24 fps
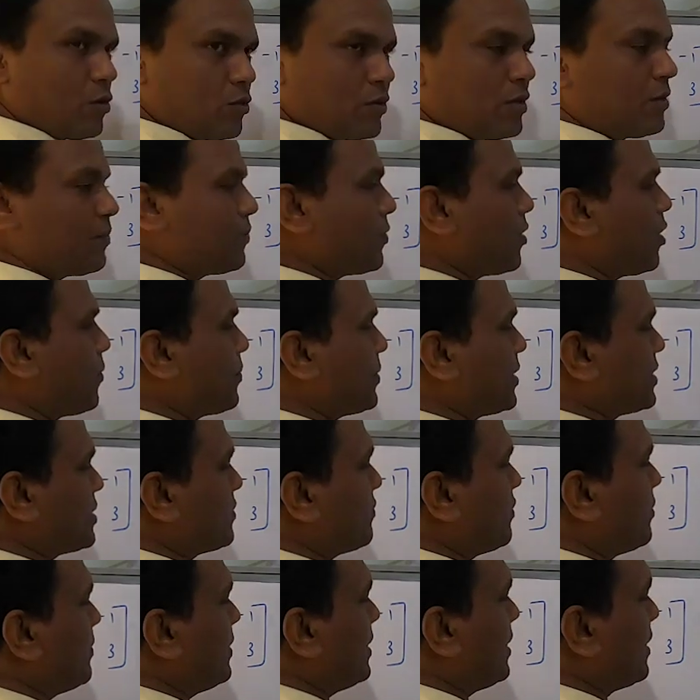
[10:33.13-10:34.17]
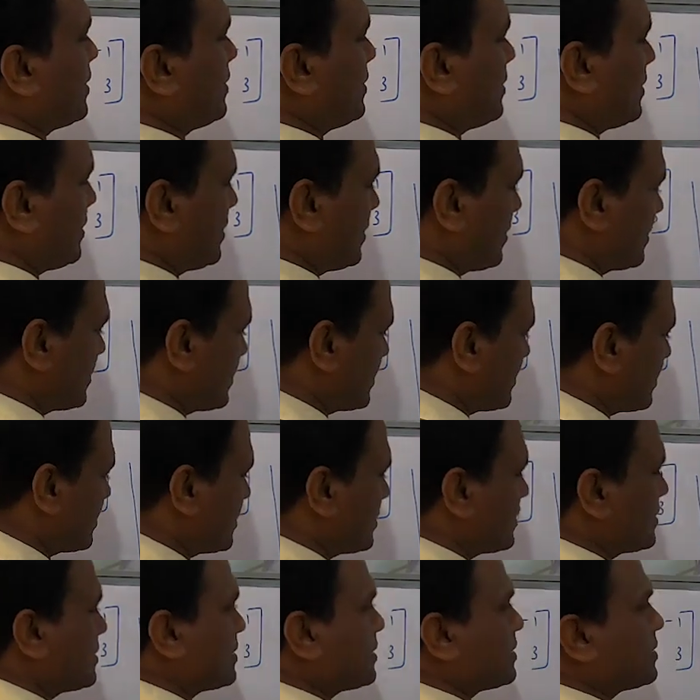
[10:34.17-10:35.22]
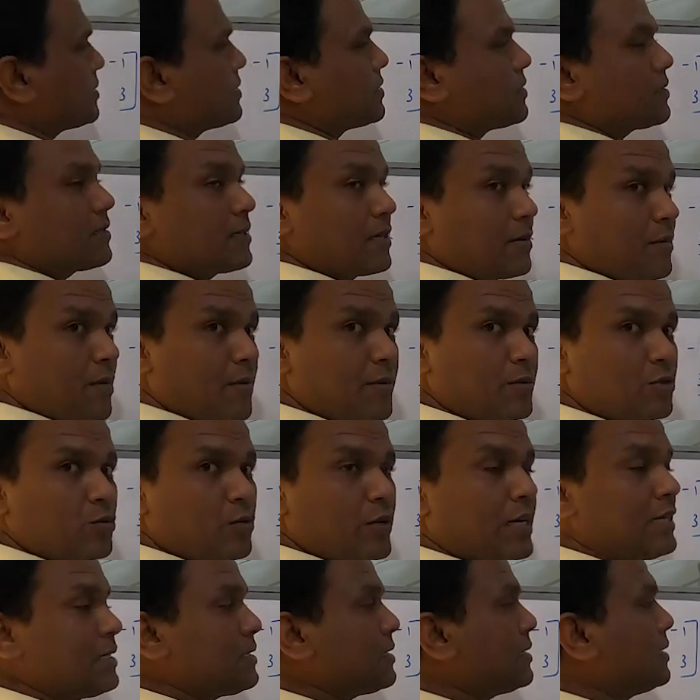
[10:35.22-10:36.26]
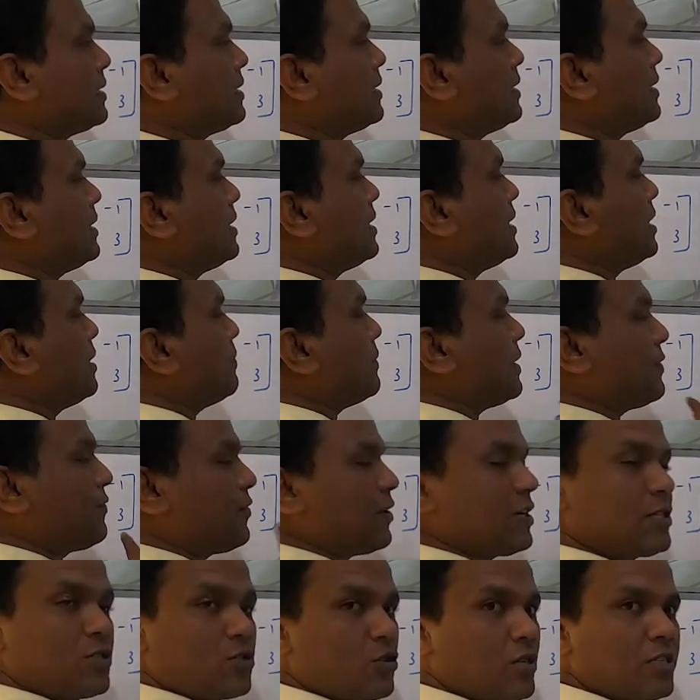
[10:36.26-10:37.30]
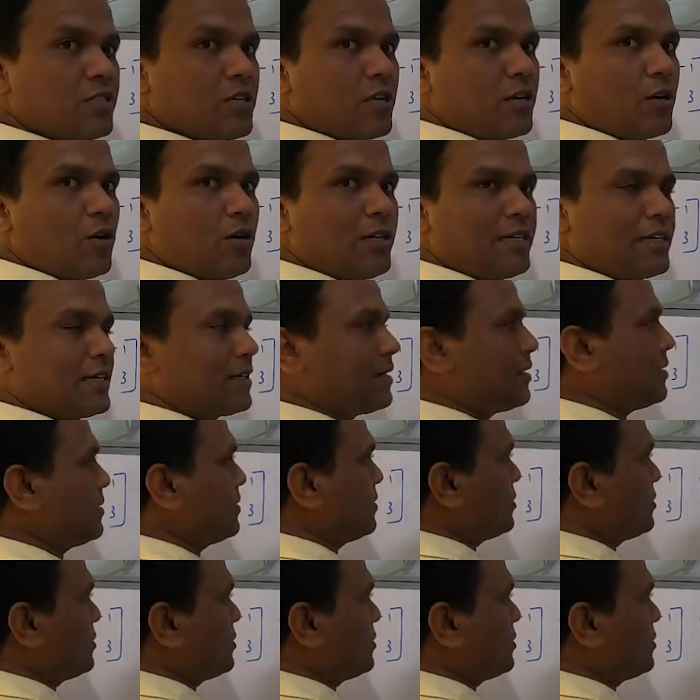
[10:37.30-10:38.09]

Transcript: how the operation will be done. Remember students, my first row is unaltered.